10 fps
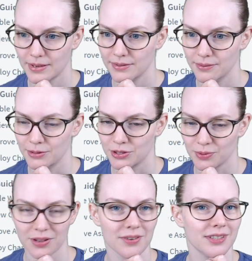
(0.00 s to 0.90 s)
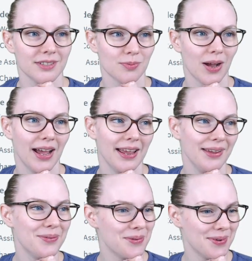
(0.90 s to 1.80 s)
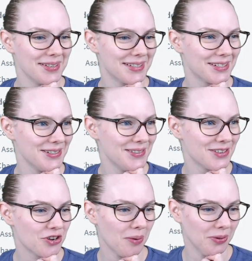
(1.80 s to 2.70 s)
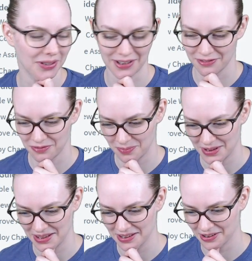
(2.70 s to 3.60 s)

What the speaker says: which is one of the reasons why we went to the trouble of me